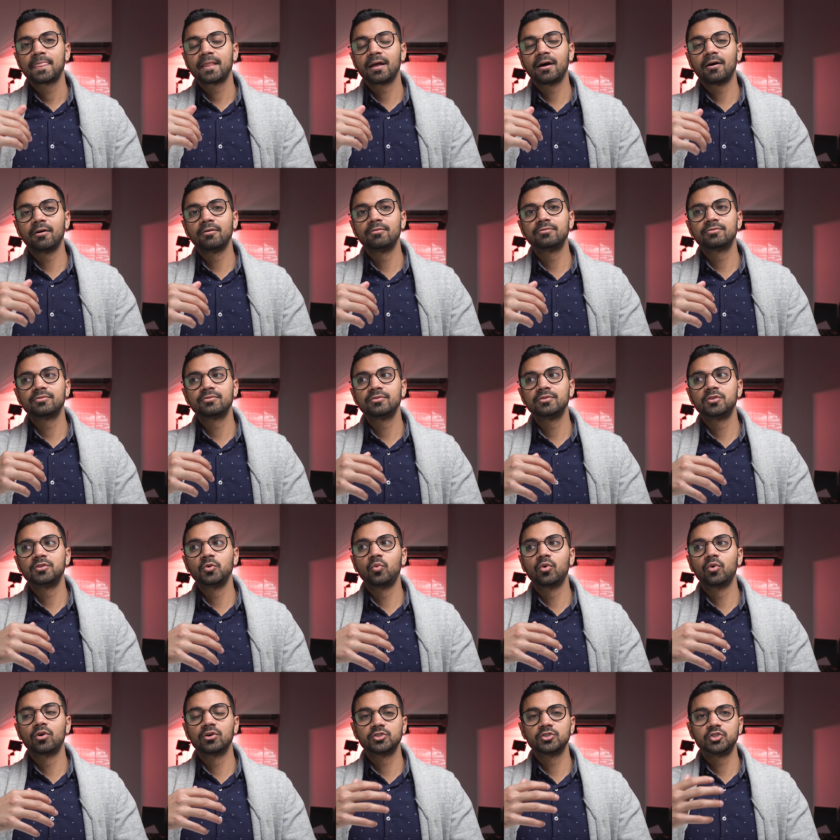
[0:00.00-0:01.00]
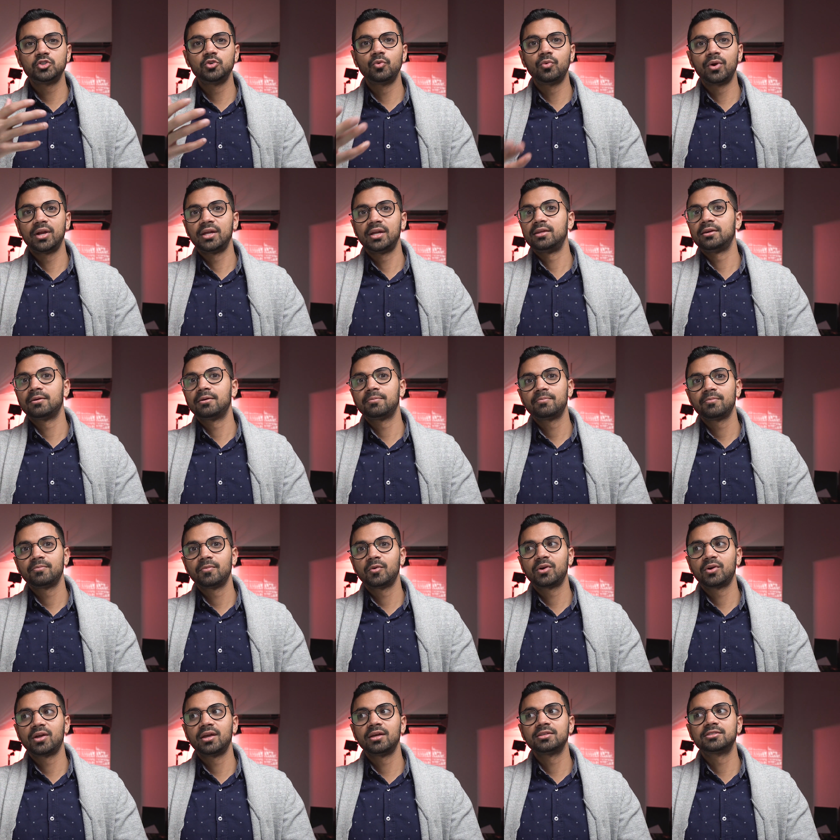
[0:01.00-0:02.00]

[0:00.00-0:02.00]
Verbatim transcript: of the world's uranium. Okay,